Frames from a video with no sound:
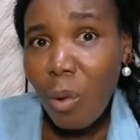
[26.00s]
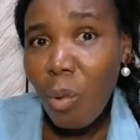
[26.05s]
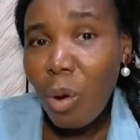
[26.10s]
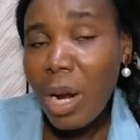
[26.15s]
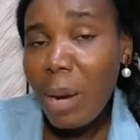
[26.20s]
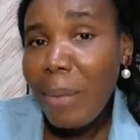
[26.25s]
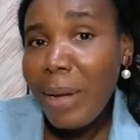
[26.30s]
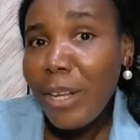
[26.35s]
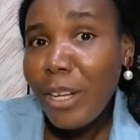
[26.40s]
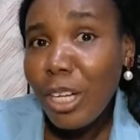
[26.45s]

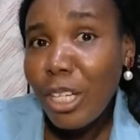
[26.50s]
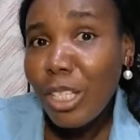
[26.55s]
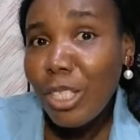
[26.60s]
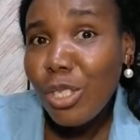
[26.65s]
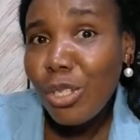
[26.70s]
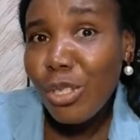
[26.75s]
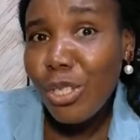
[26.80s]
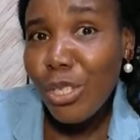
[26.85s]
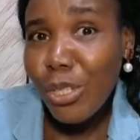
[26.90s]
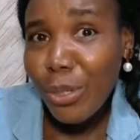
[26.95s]
what am I going
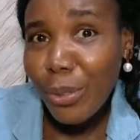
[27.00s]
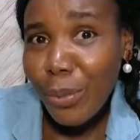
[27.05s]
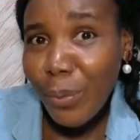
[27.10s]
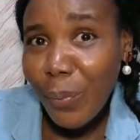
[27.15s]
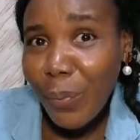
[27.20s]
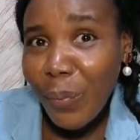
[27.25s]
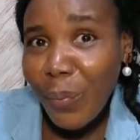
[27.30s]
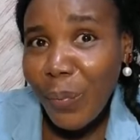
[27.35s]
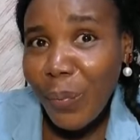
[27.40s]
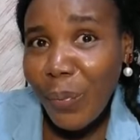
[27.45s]
to do?
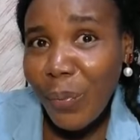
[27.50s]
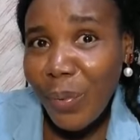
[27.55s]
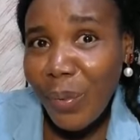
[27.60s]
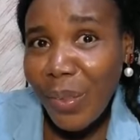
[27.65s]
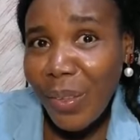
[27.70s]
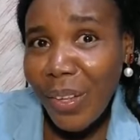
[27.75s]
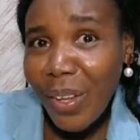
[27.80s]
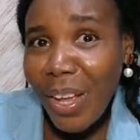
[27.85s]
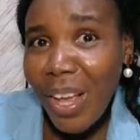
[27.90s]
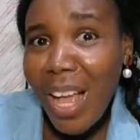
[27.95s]

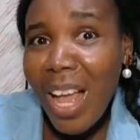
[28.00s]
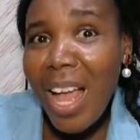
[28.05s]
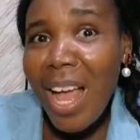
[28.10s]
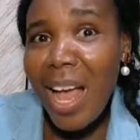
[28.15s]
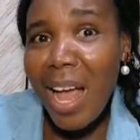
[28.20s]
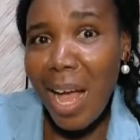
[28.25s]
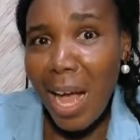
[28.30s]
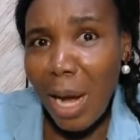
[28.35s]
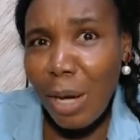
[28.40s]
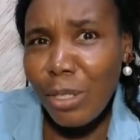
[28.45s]

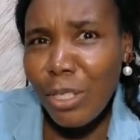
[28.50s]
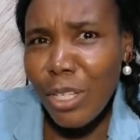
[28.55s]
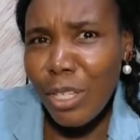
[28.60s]
How